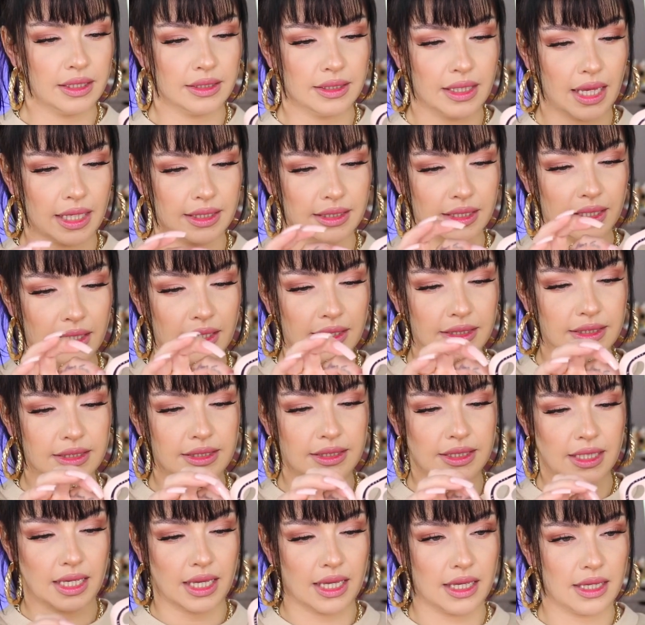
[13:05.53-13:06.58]
that it
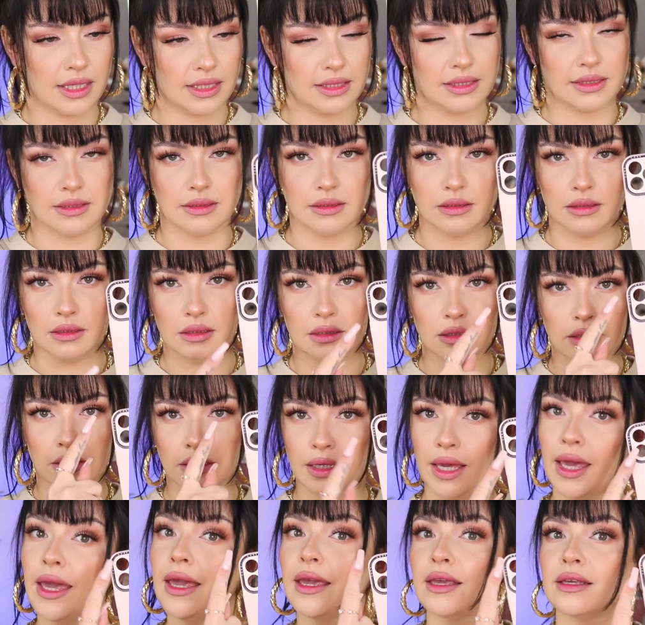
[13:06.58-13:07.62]
says
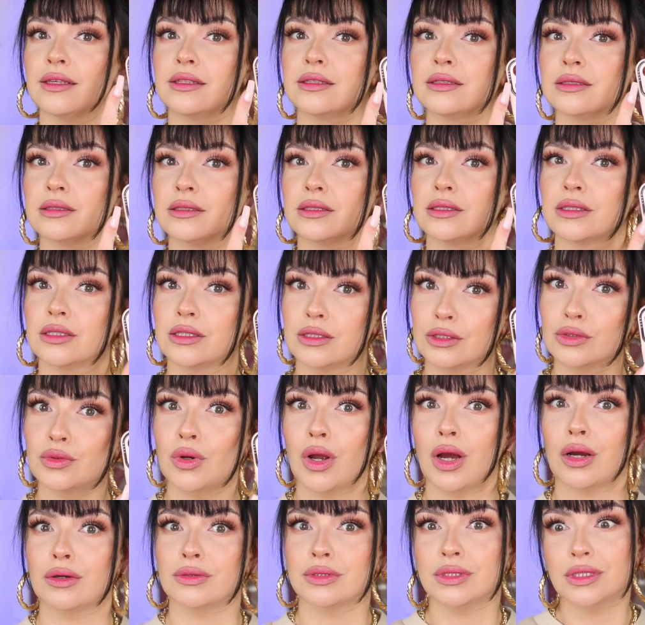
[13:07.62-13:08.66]
case
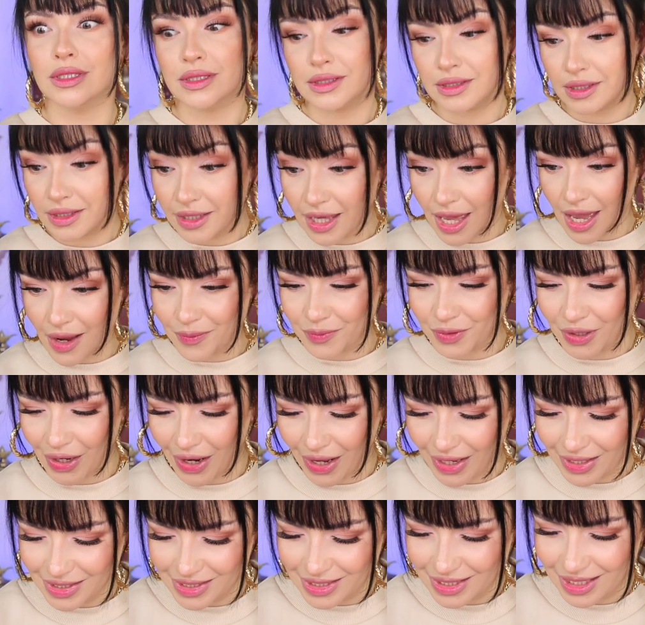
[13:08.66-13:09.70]
around the
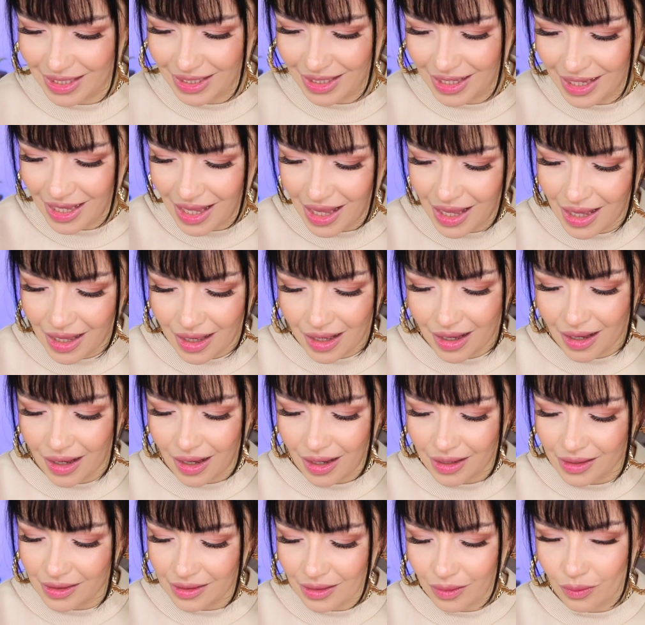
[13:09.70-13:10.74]
cameras.
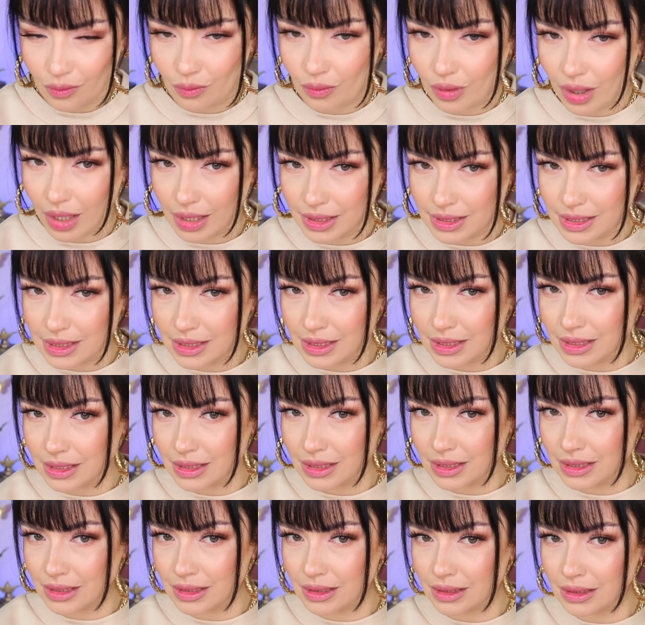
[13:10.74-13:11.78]
I don't know
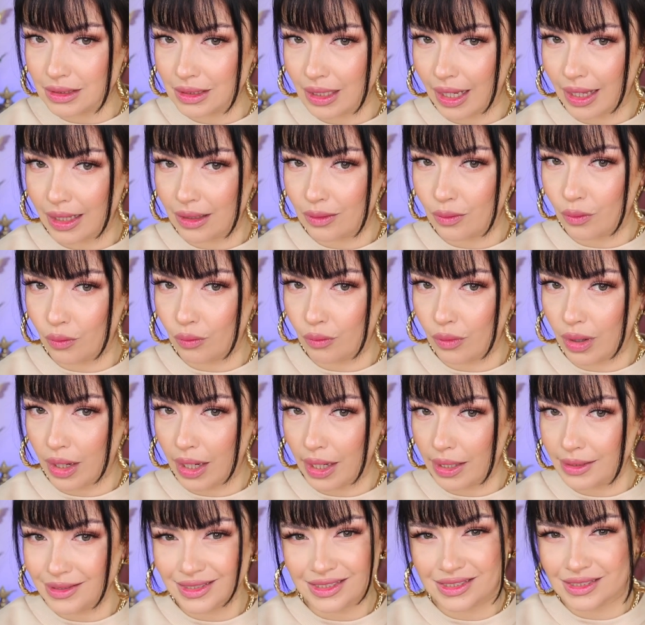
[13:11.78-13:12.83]
what's like,
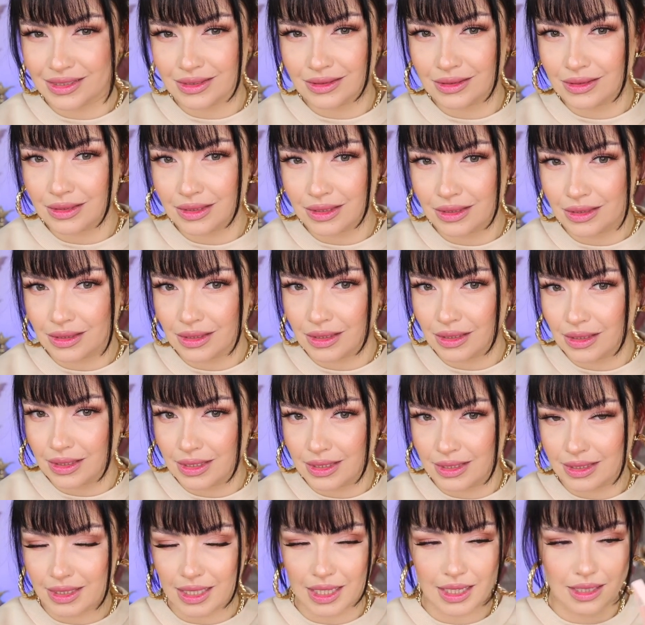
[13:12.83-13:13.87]
why doesn't it
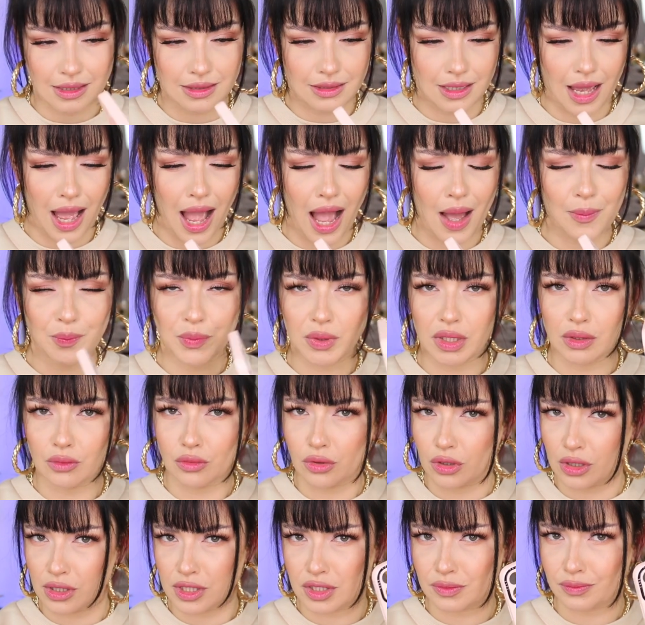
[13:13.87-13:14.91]
says happy
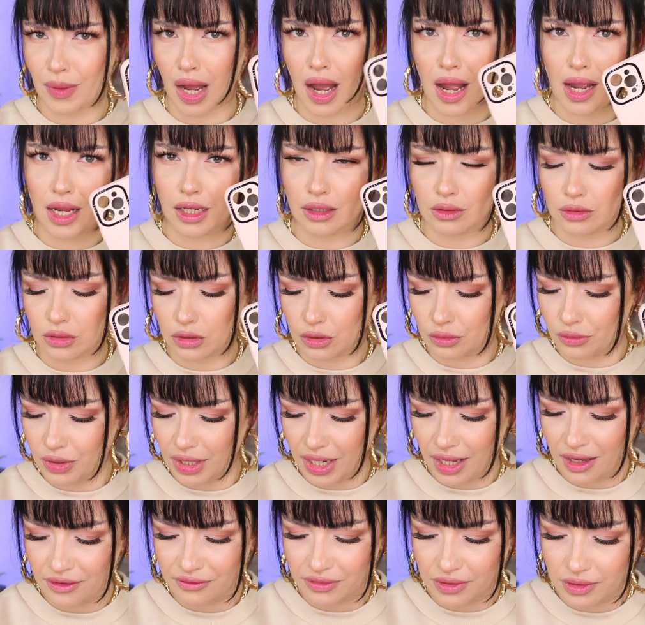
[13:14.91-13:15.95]
or smile or
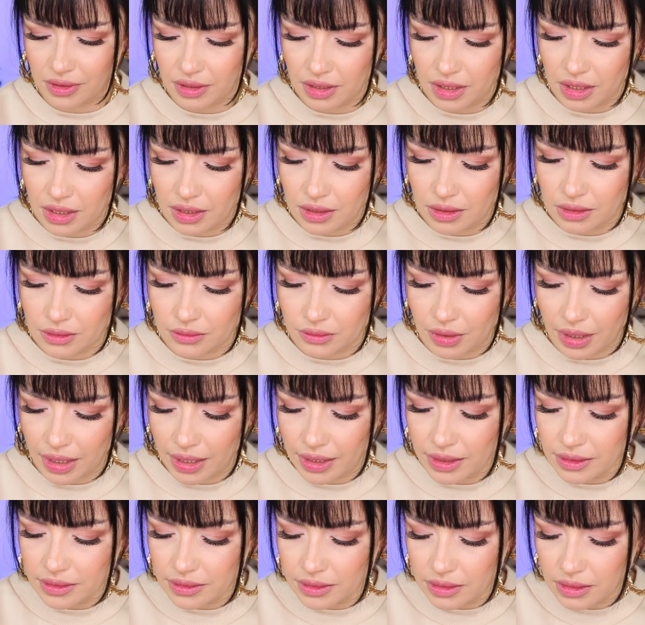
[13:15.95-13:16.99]
whatever,
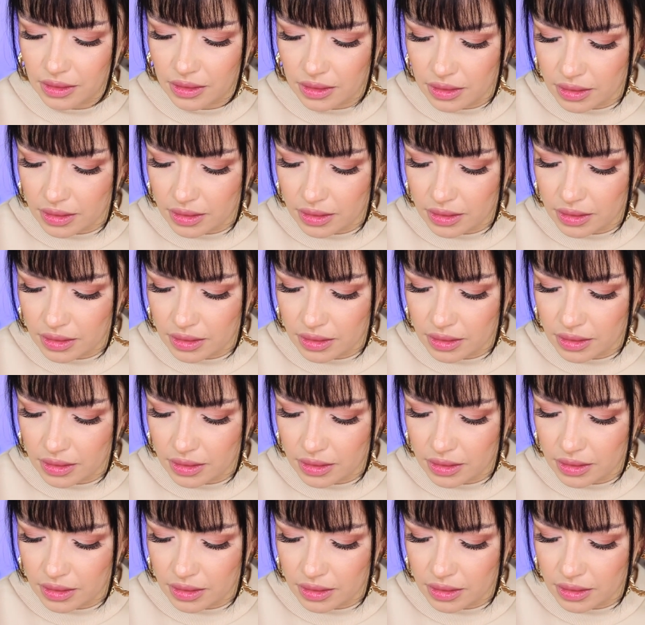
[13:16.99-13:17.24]
right?